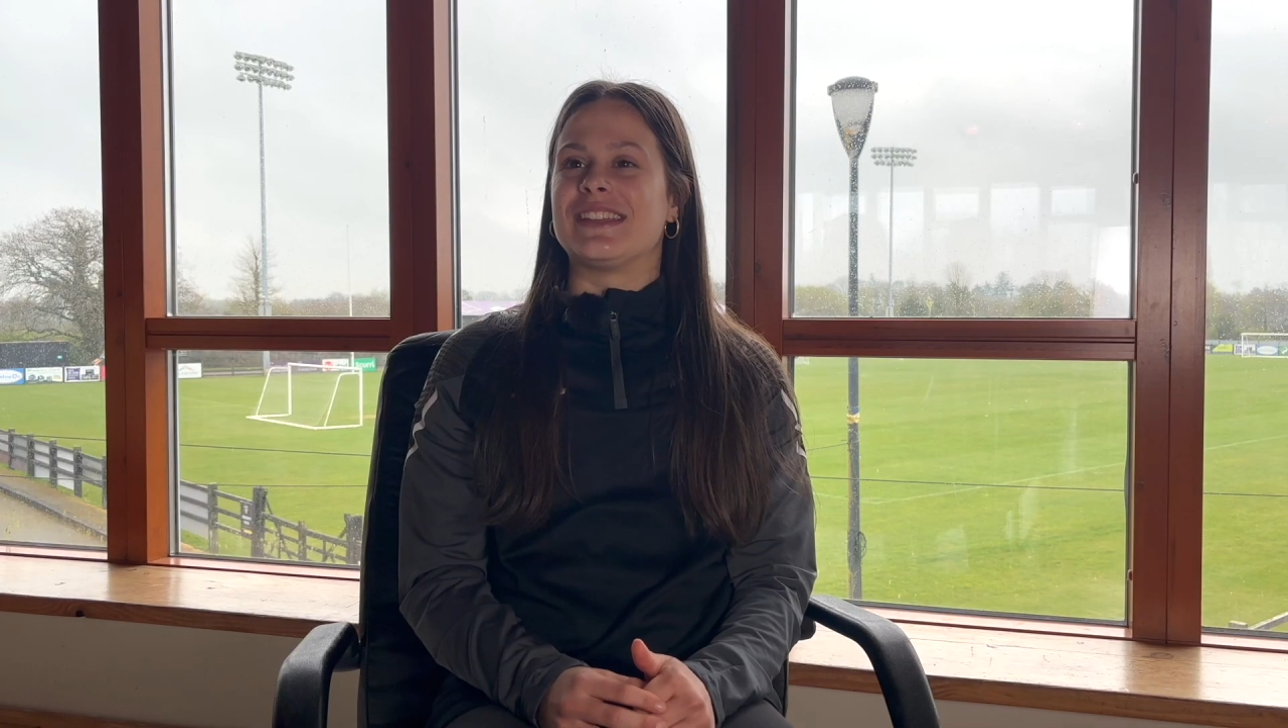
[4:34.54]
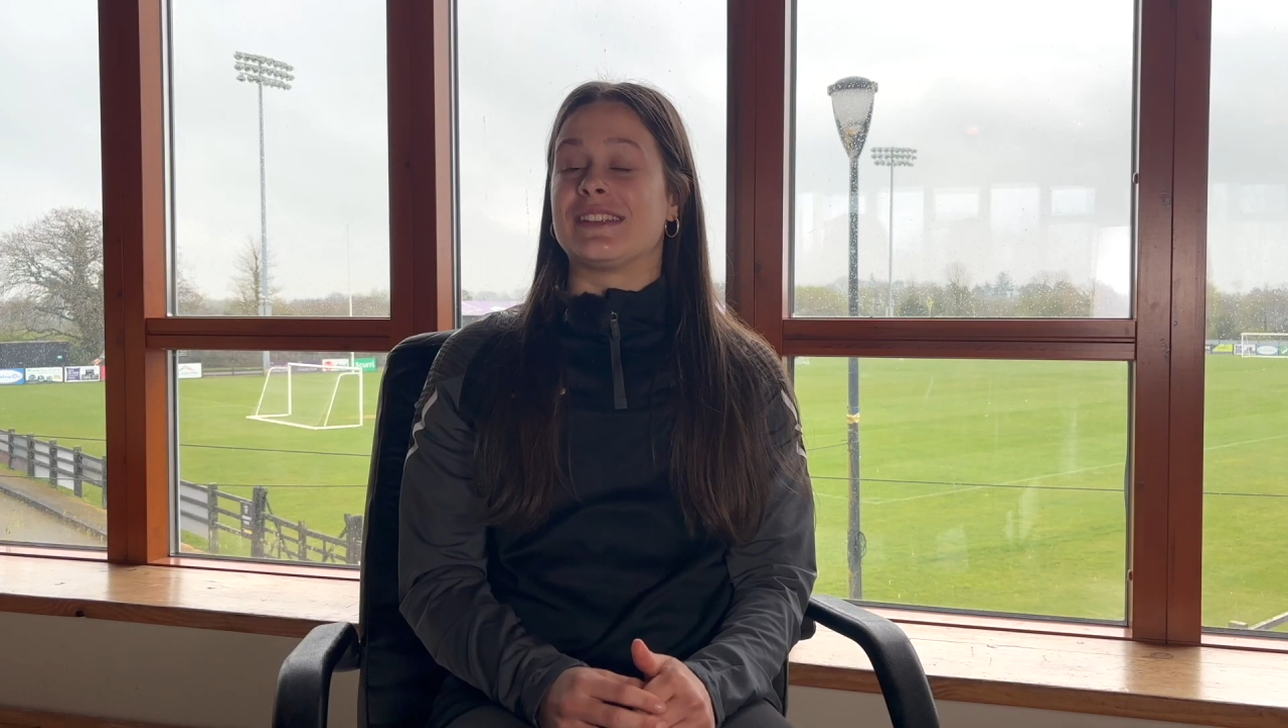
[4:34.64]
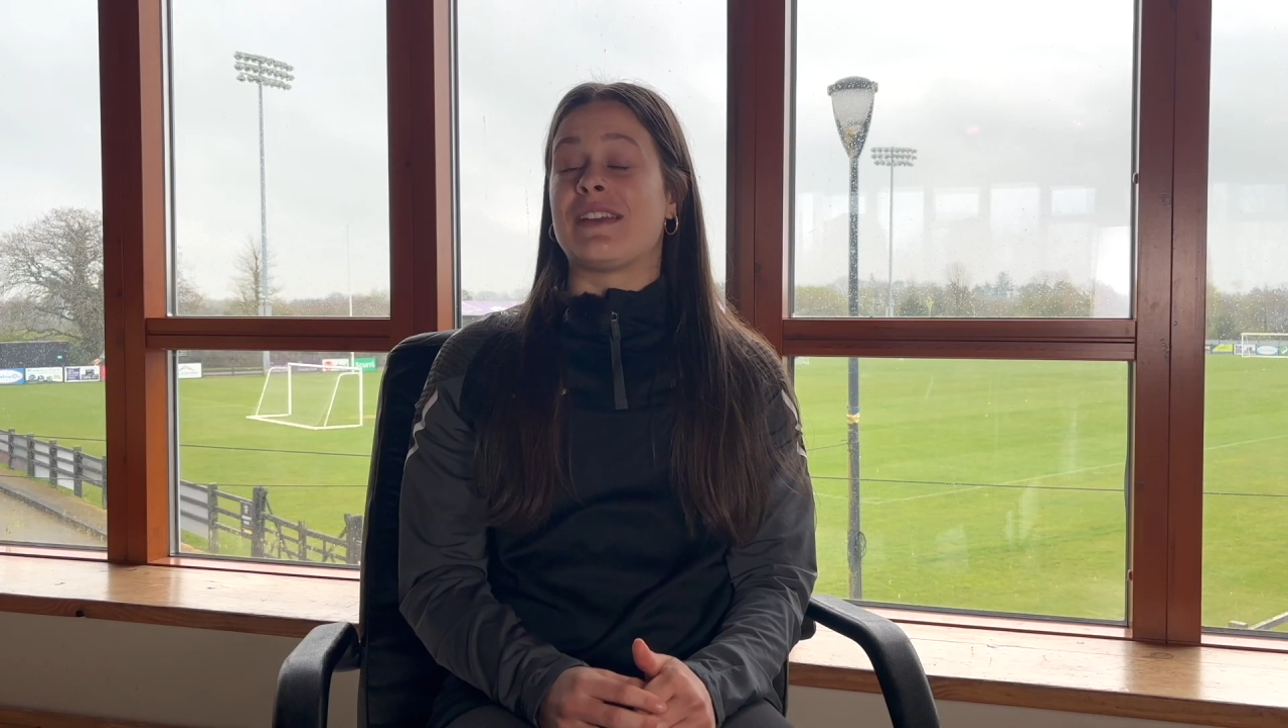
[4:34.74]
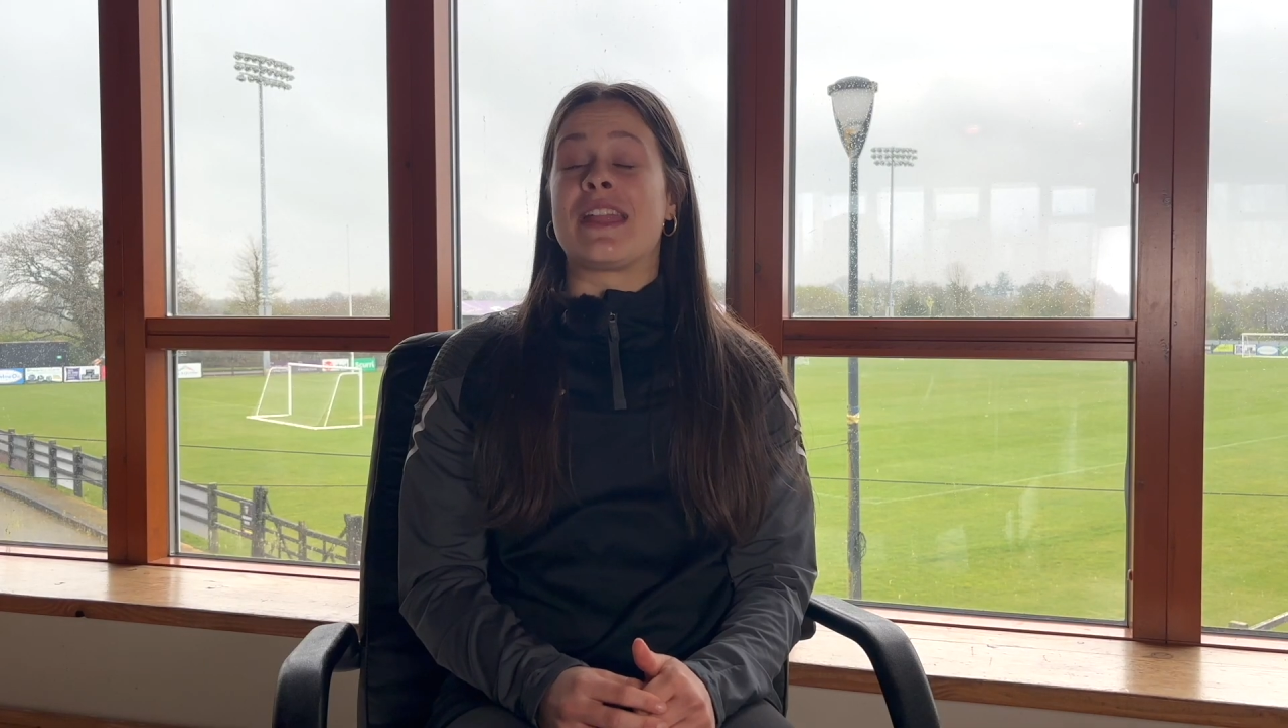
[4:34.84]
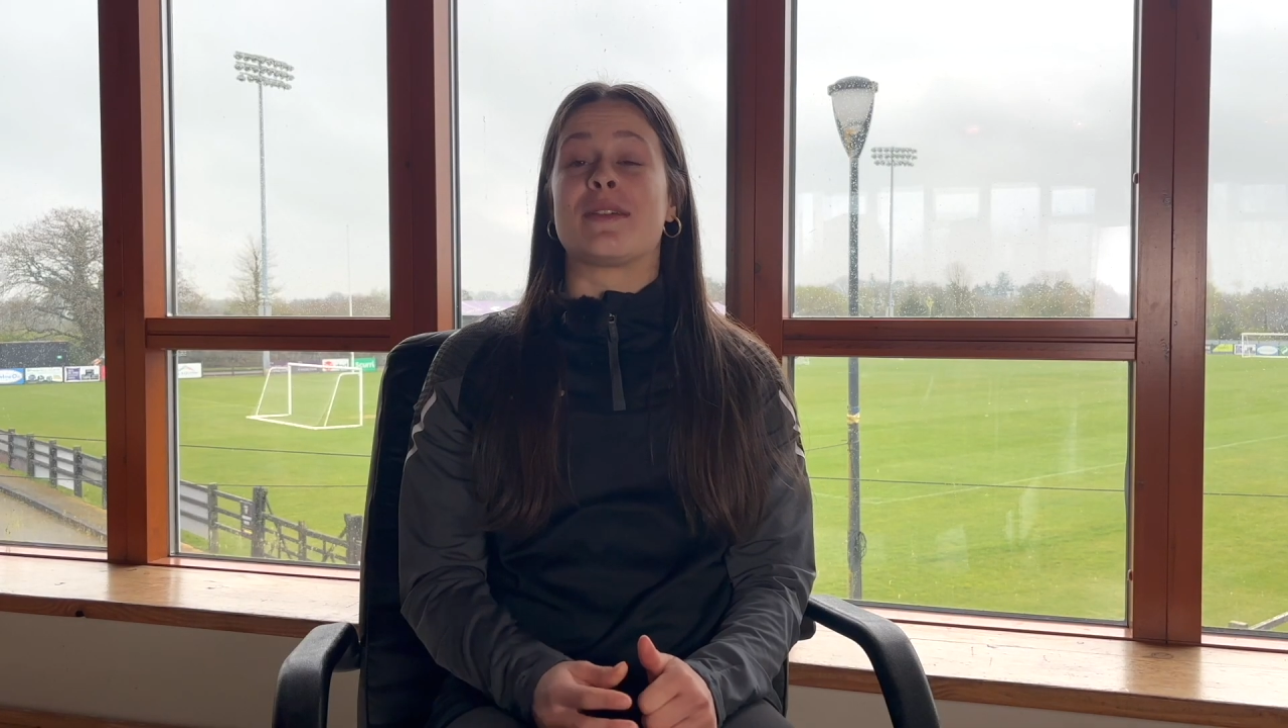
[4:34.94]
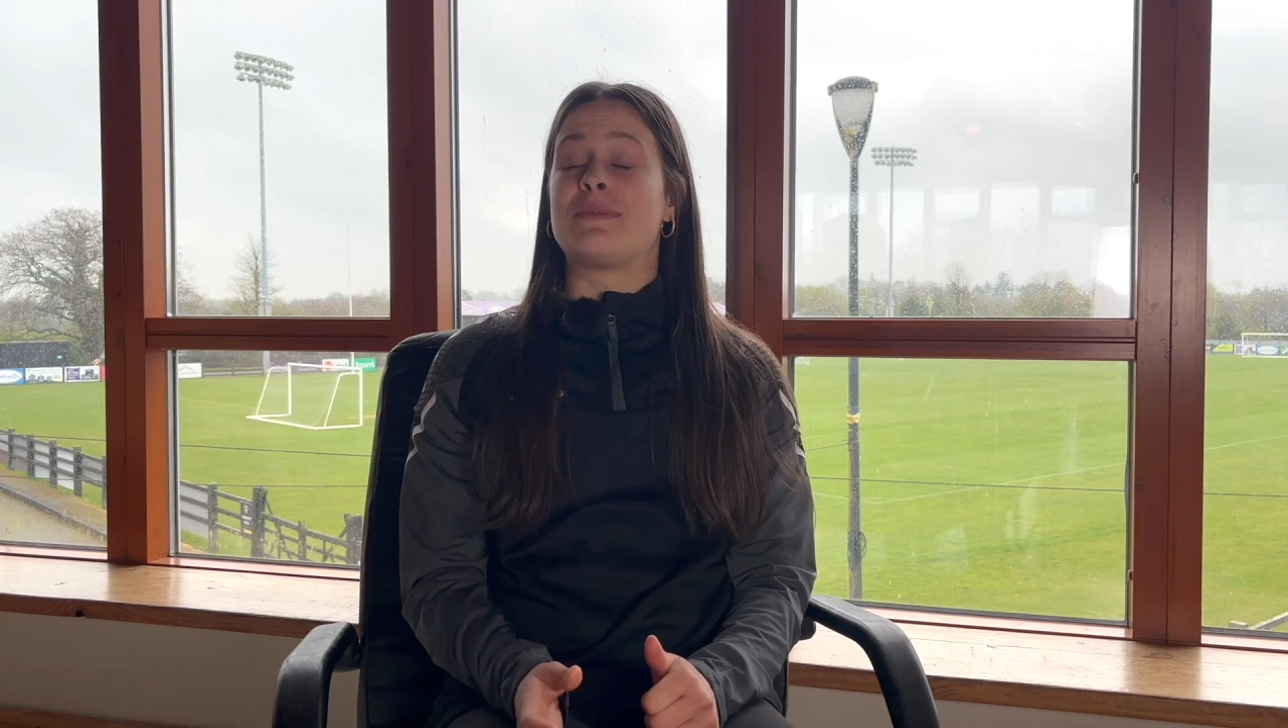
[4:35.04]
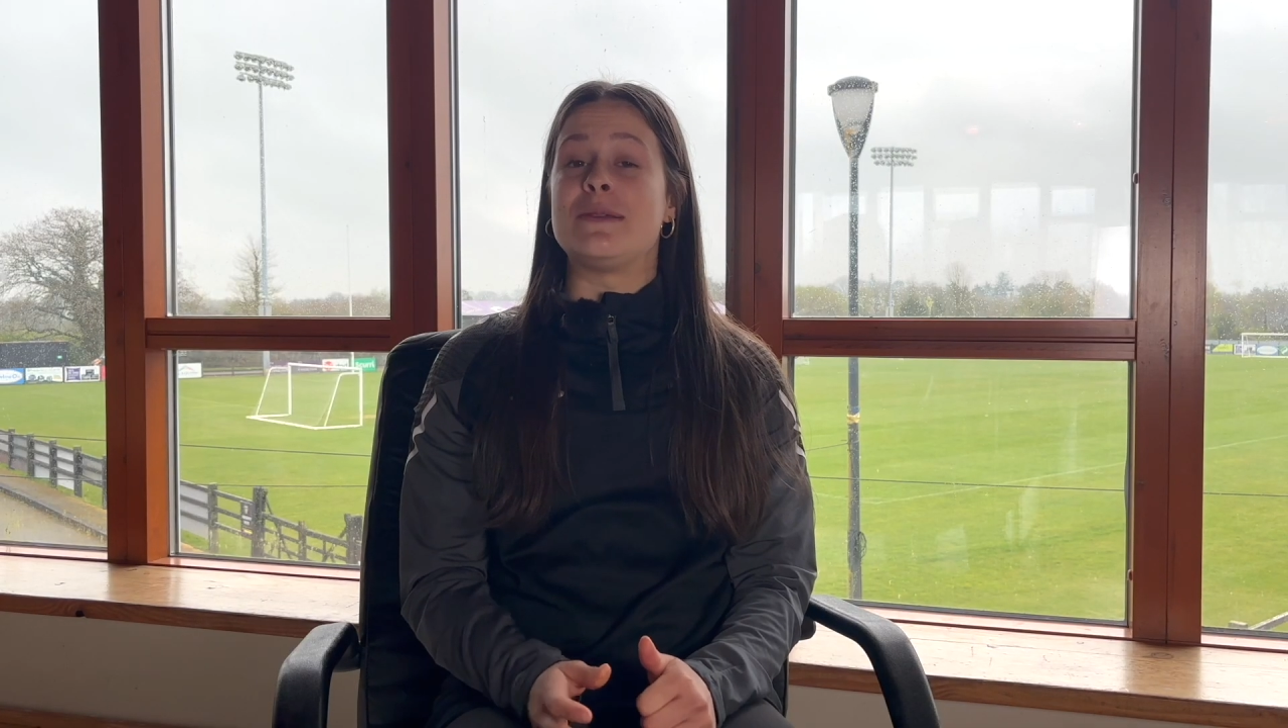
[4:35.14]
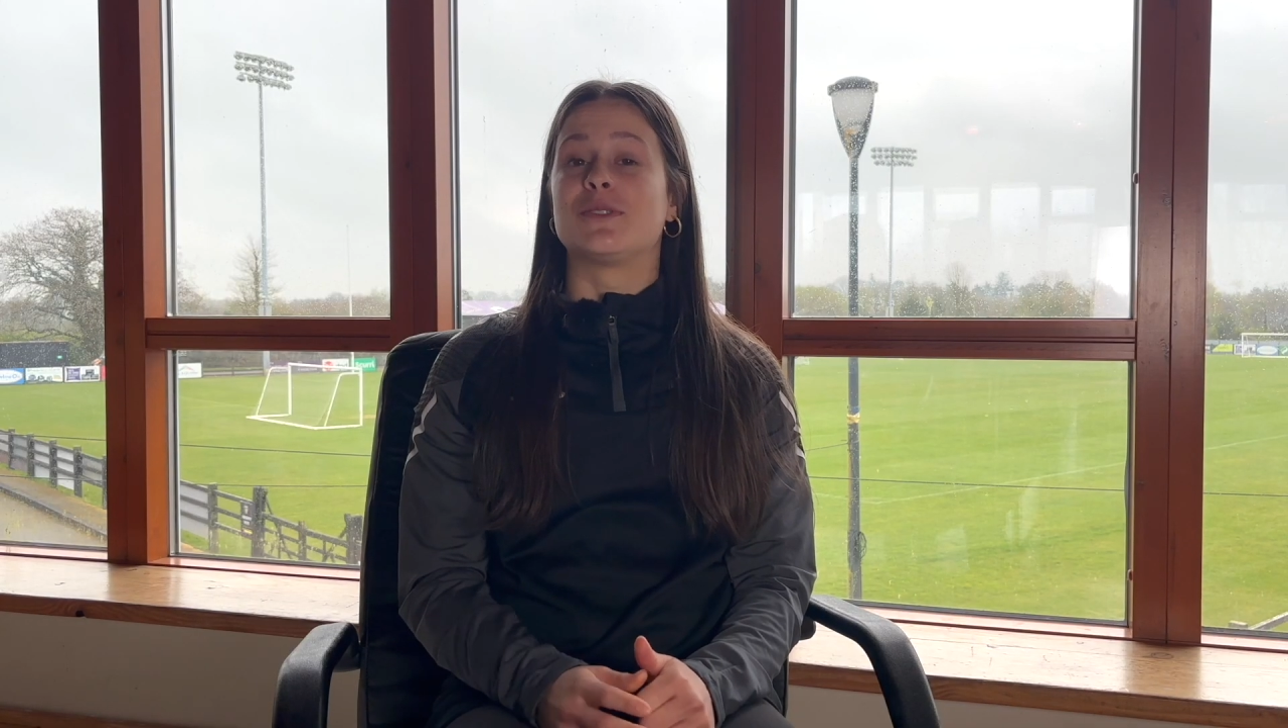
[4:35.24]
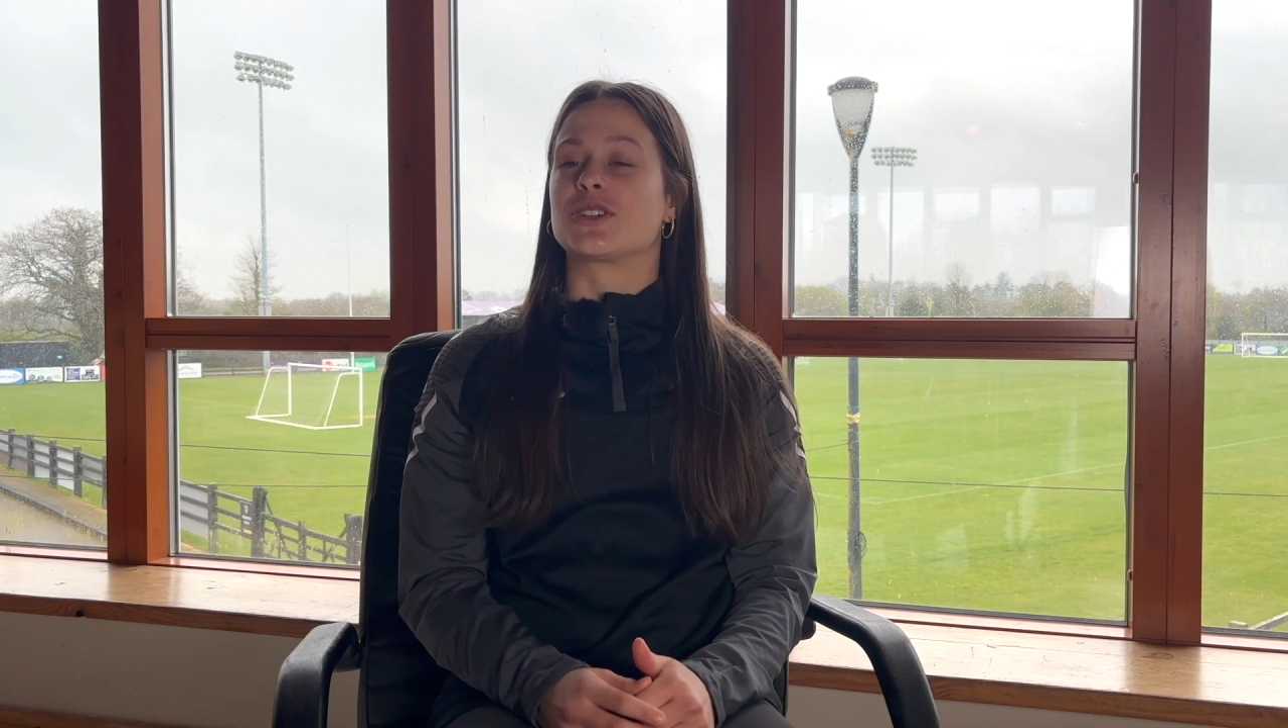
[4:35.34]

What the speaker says: And the people